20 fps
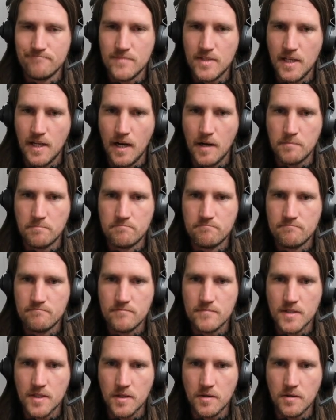
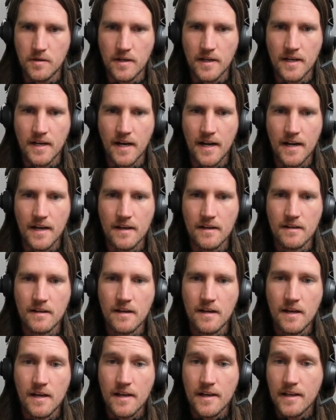You can kind of
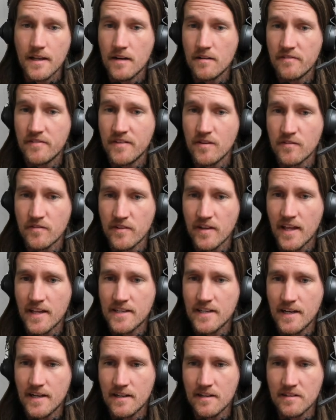get a feel for that
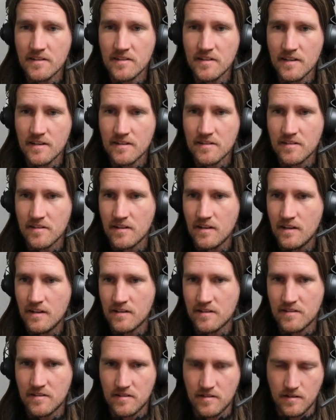data and see
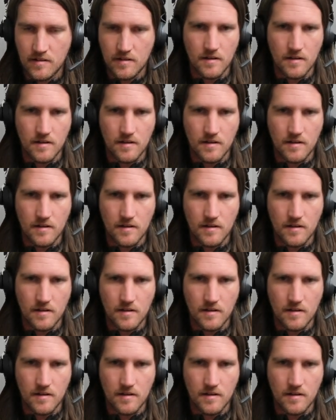it's